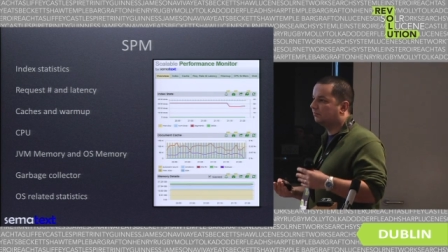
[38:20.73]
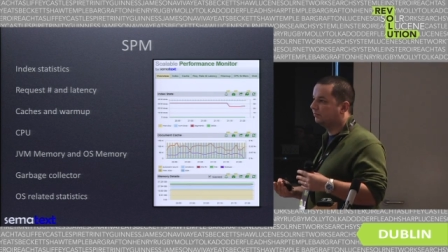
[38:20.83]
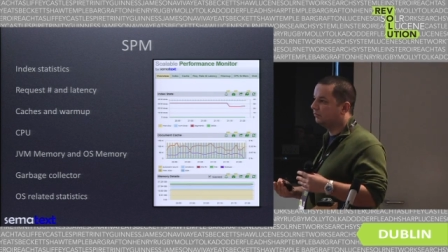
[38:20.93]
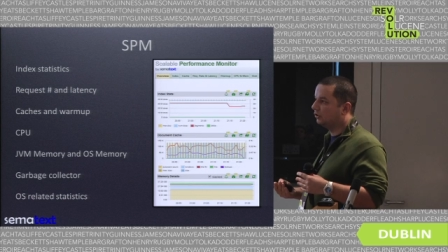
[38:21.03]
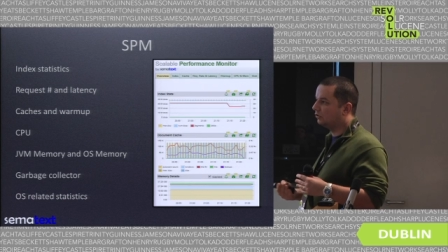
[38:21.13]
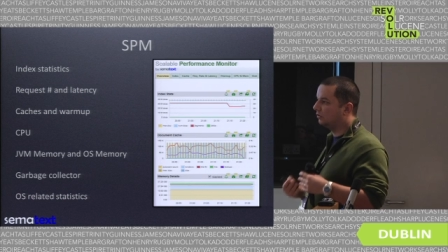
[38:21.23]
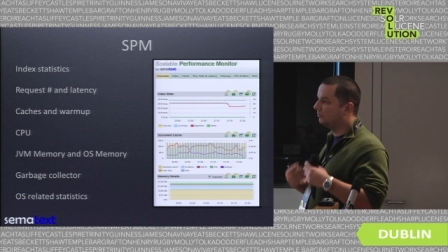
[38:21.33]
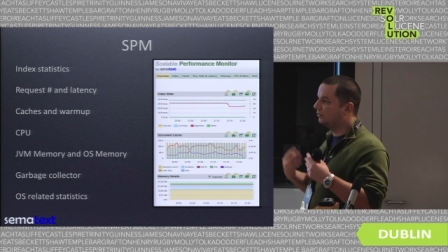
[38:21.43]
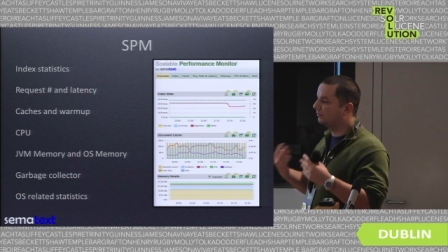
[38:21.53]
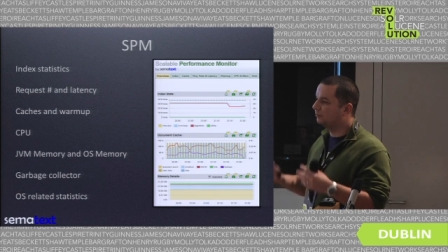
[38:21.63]
not only
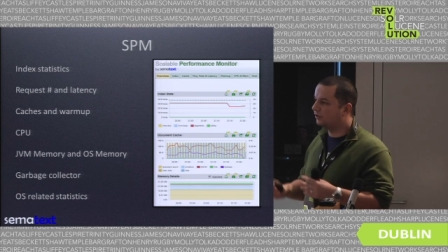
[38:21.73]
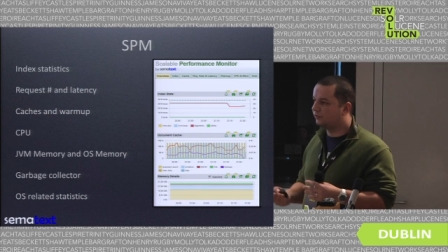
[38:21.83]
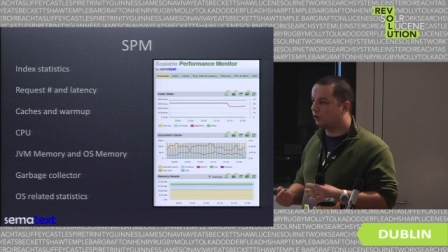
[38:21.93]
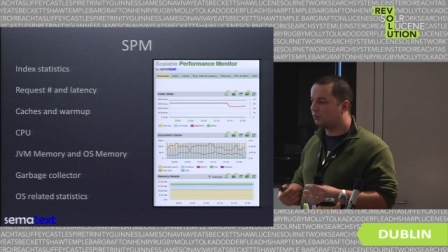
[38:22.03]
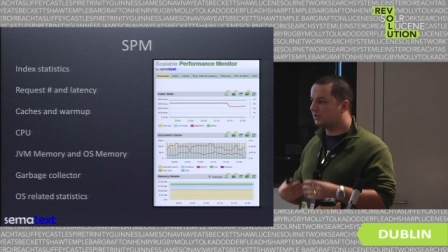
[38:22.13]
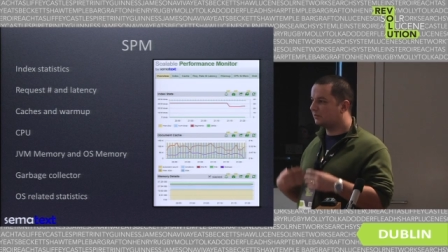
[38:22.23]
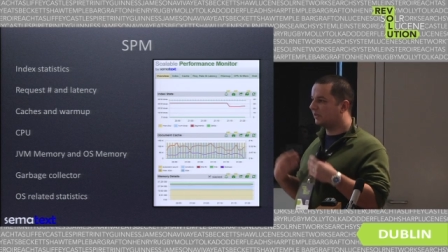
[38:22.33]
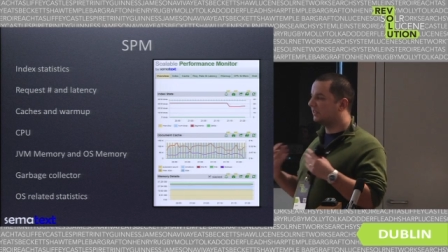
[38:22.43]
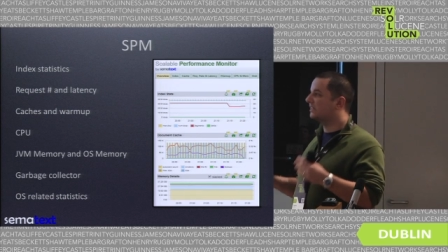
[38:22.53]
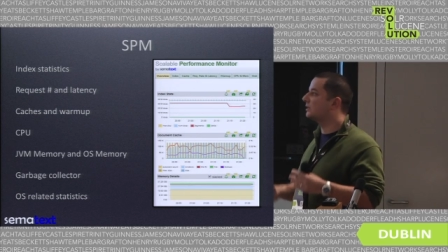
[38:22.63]
performance
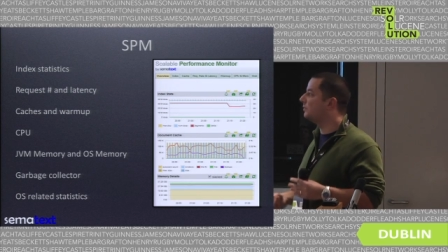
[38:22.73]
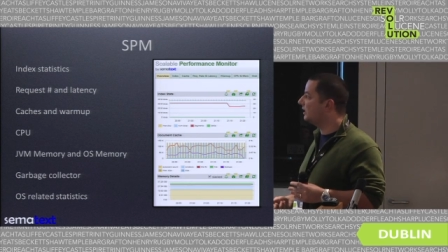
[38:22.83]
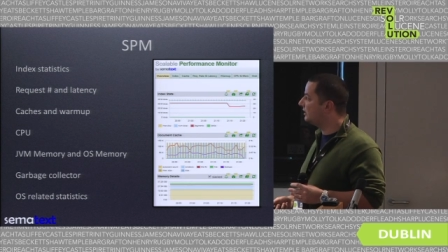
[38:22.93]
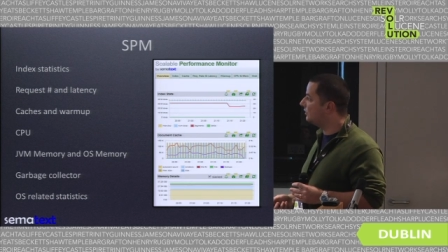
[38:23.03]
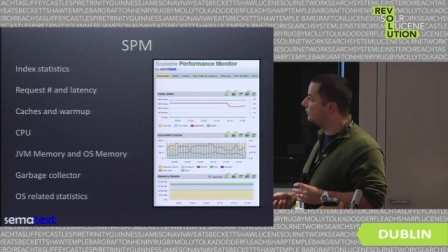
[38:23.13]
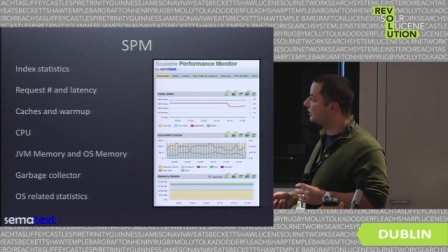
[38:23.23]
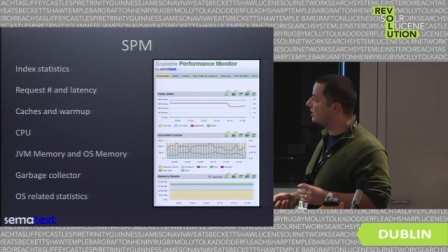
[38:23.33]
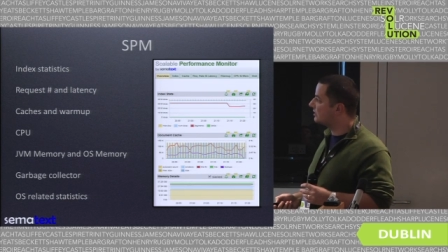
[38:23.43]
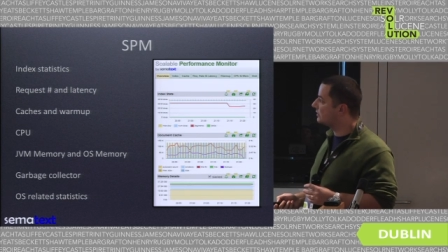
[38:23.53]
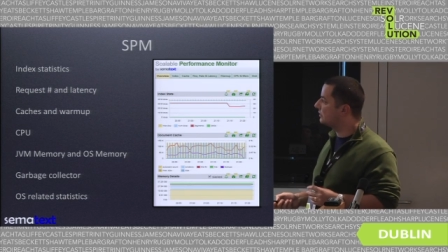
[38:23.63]
but the stability of the
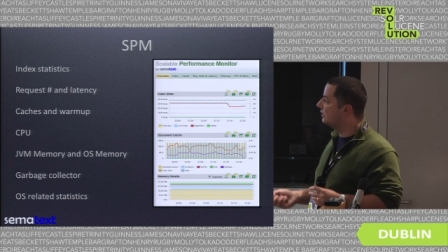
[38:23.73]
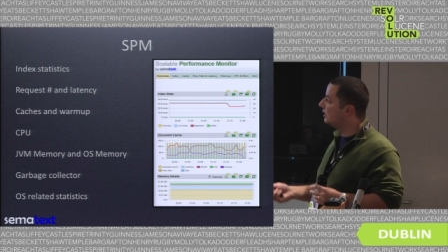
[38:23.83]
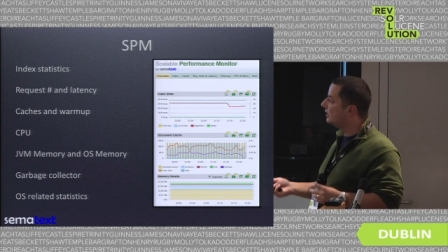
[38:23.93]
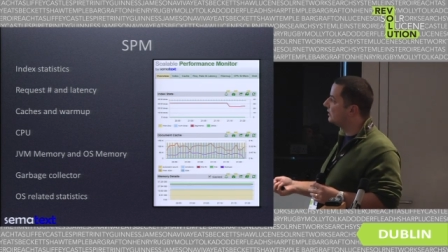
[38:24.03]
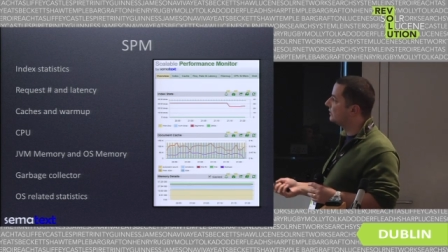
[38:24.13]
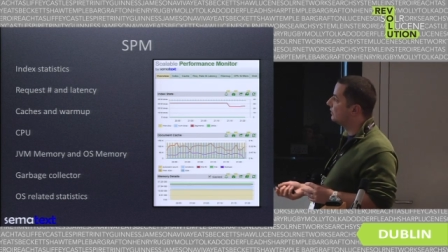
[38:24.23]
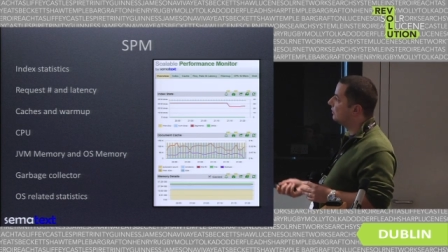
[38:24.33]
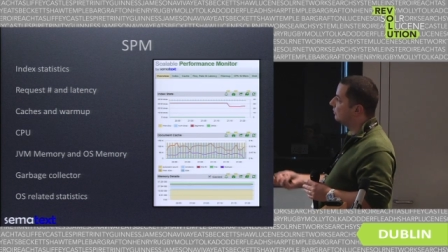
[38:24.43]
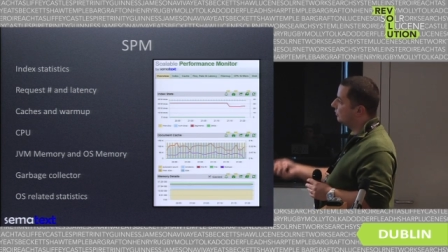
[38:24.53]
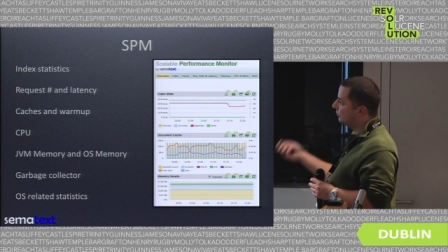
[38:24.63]
cluster.
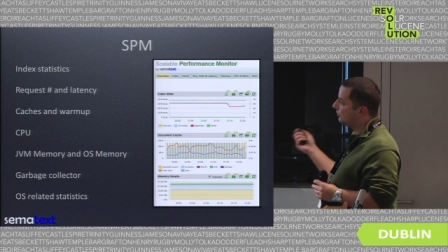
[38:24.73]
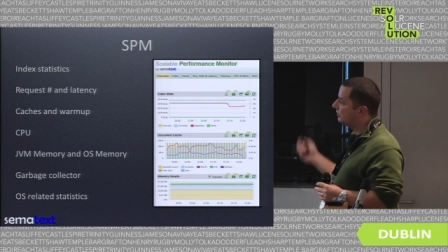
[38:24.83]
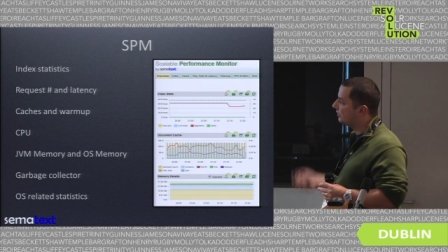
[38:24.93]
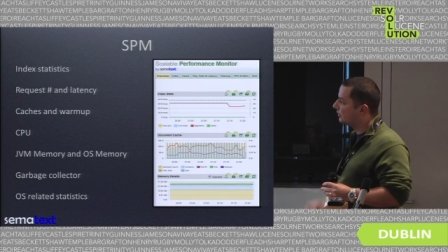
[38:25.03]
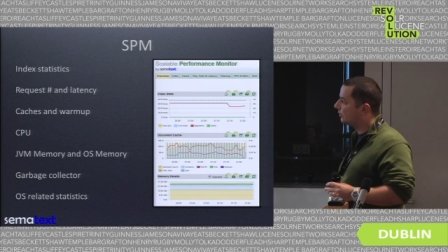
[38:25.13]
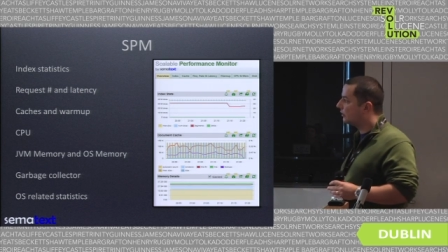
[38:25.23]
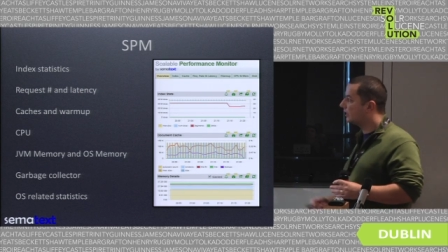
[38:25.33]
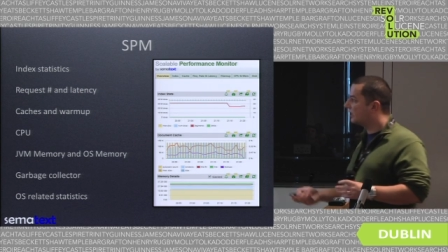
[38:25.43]
So you, you can